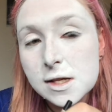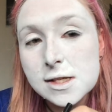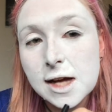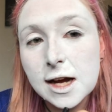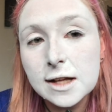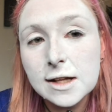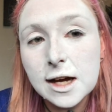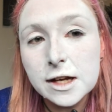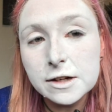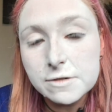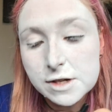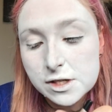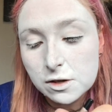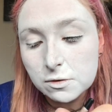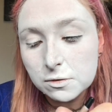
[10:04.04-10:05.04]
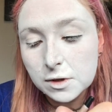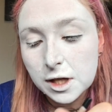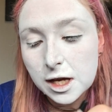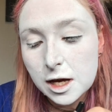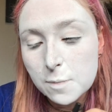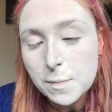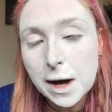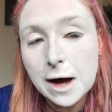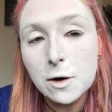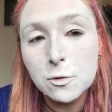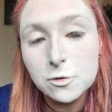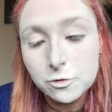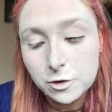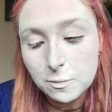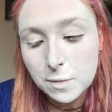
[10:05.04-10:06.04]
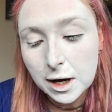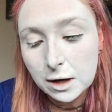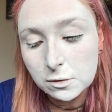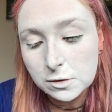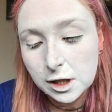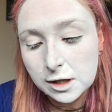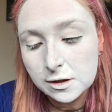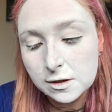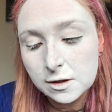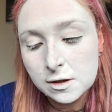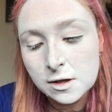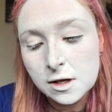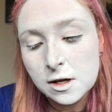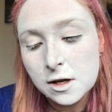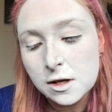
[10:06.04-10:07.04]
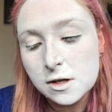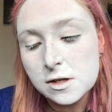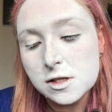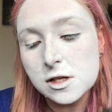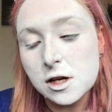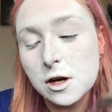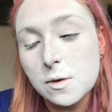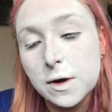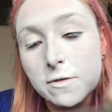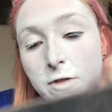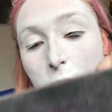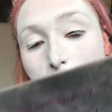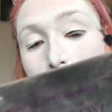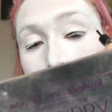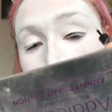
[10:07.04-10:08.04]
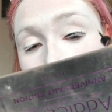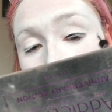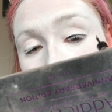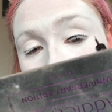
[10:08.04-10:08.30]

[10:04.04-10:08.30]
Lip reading: This eyeliner is only a pound from Poundland. So if you want to